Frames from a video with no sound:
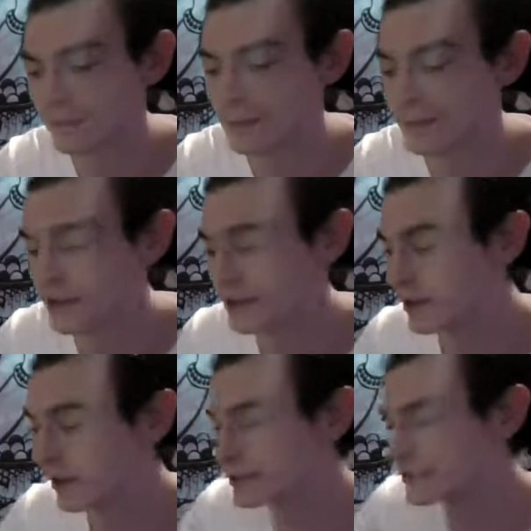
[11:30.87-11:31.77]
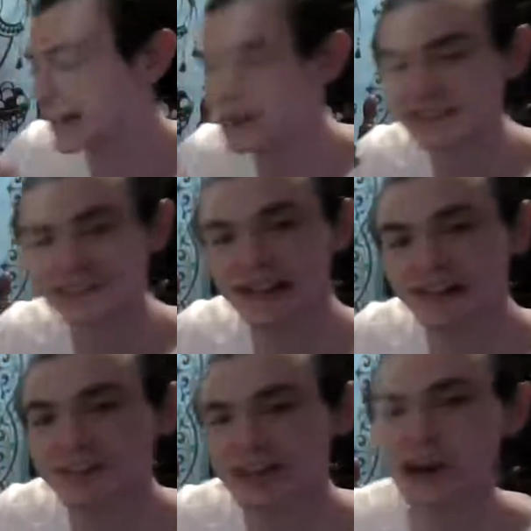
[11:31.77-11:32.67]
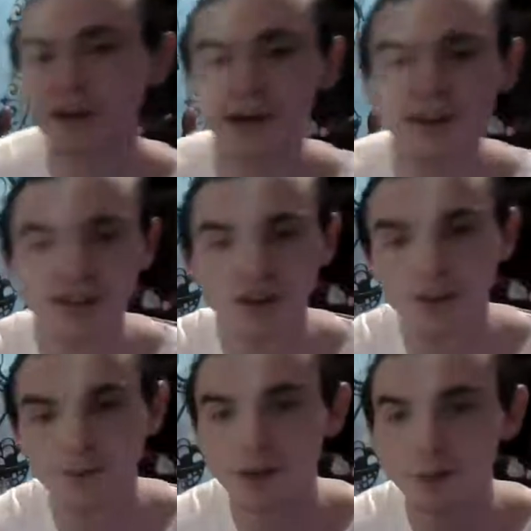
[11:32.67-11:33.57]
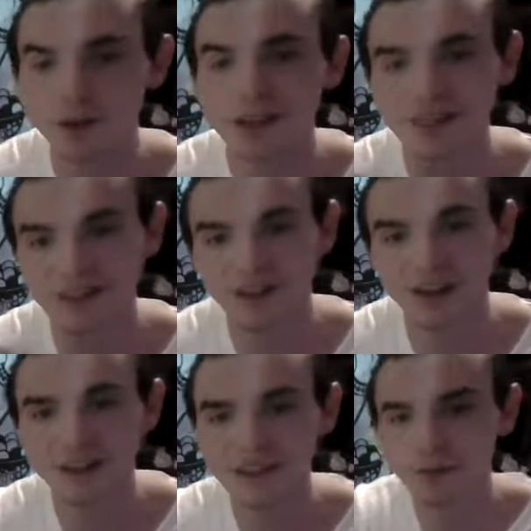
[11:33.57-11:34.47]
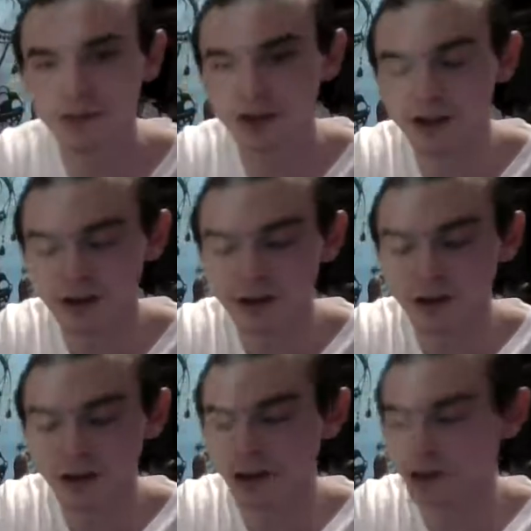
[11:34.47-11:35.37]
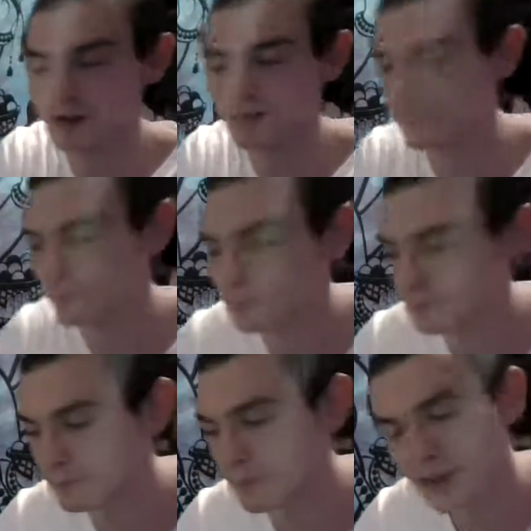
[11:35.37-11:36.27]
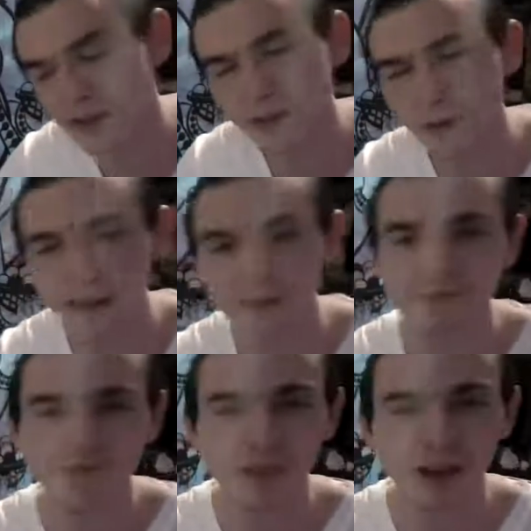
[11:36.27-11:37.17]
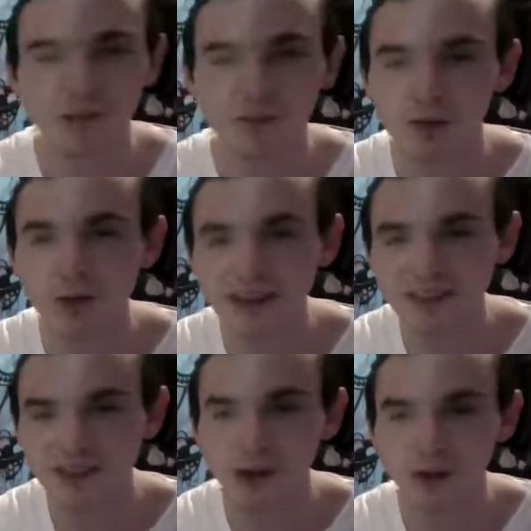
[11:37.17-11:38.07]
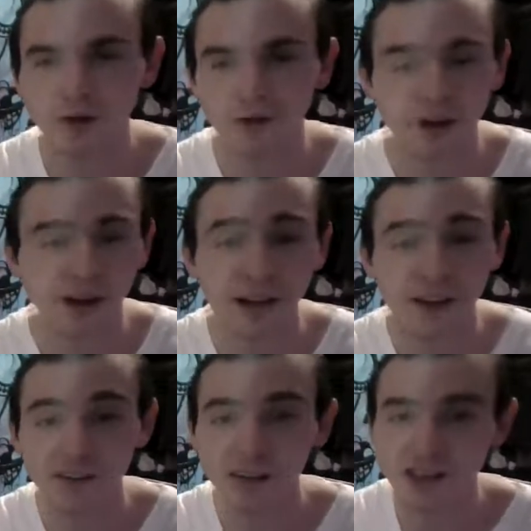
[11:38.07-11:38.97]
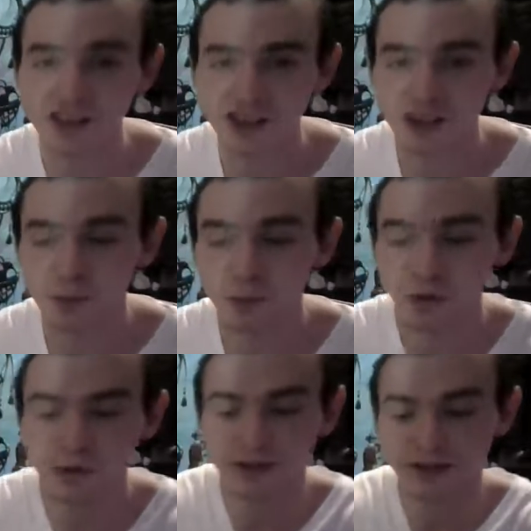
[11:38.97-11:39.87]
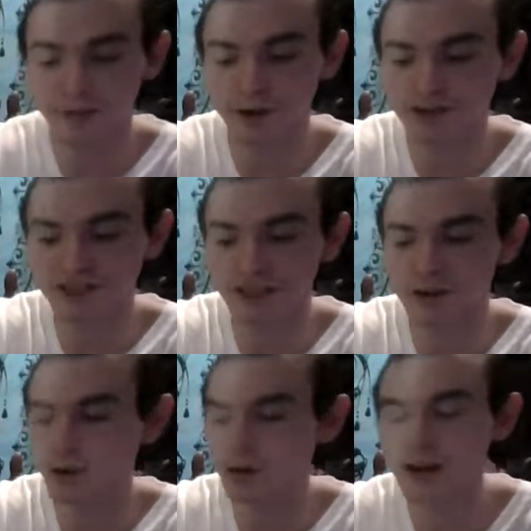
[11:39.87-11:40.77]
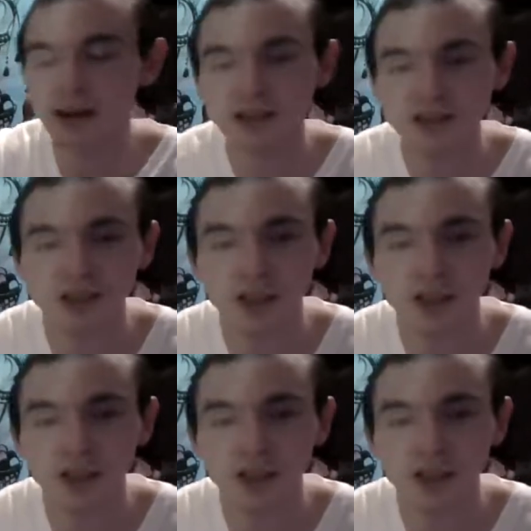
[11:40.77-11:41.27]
Maybe it's not exactly how I described it, but it's very similar. But either way, you know, you guys know if you're in a relationship with this person or not.